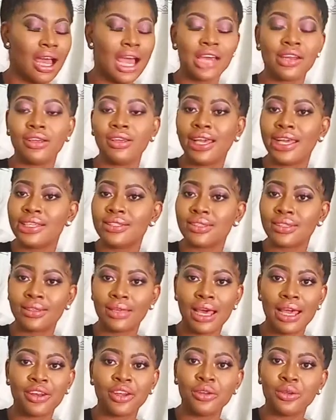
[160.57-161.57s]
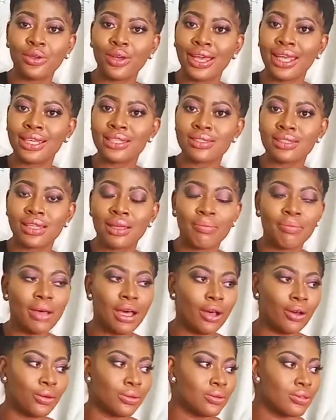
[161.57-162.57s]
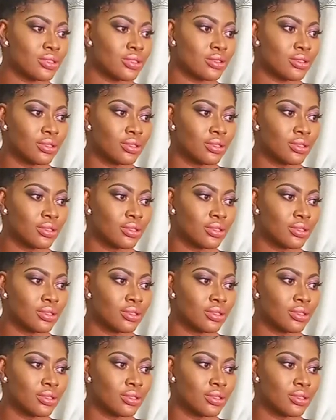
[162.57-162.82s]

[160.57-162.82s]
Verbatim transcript: I don't know anything, I don't know anything about